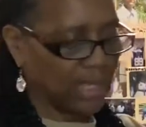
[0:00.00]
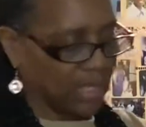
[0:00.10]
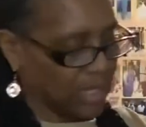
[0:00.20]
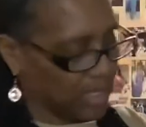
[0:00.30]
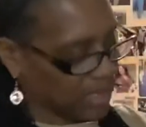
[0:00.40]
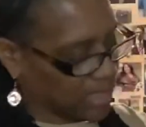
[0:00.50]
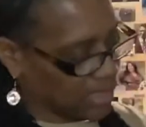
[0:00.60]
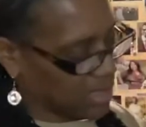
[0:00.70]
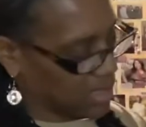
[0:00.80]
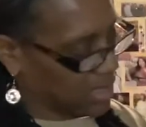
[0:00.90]

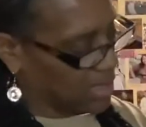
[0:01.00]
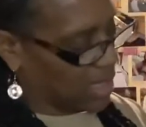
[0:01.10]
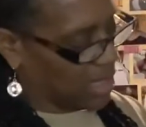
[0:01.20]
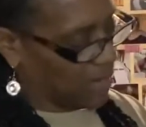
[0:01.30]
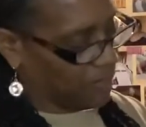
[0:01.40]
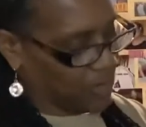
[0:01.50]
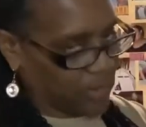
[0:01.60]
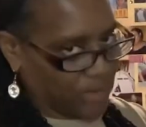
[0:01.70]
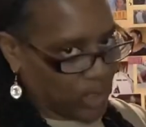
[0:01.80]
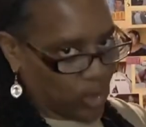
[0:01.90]
It's going to
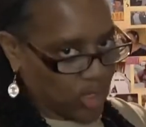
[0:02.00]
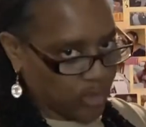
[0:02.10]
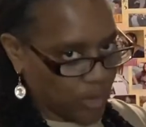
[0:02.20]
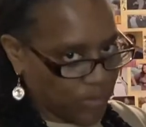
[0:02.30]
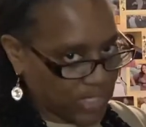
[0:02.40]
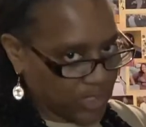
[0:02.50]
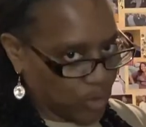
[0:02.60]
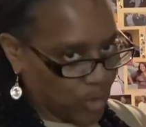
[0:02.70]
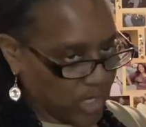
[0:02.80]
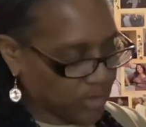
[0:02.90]
be a crossword puzzle
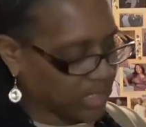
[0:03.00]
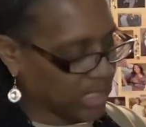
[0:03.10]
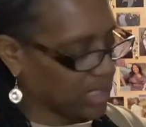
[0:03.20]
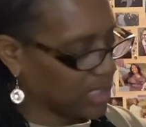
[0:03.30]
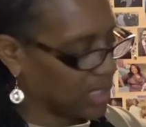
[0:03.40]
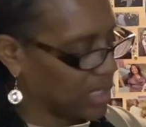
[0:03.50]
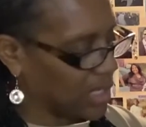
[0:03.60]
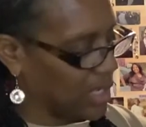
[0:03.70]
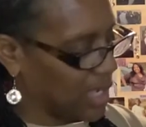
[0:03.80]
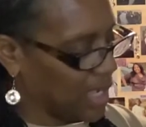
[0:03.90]
quilt.
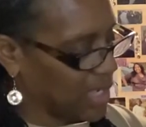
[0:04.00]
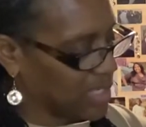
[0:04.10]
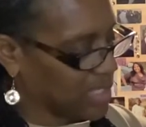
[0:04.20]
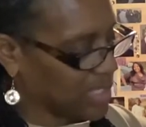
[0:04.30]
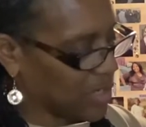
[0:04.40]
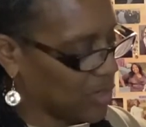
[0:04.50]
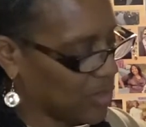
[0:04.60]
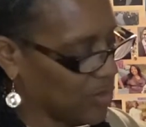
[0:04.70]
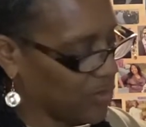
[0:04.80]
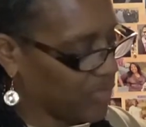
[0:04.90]
And
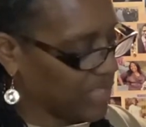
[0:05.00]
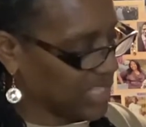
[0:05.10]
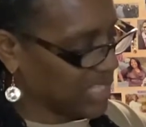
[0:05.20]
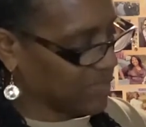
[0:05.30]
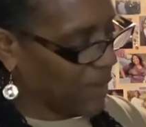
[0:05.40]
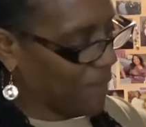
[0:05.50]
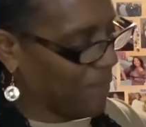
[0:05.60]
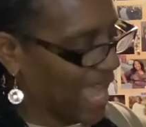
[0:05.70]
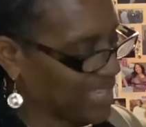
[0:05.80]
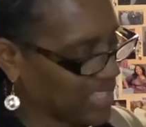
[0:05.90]
so this is my
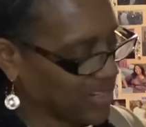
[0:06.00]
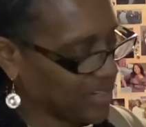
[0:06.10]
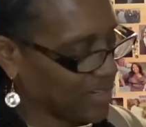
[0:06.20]
master.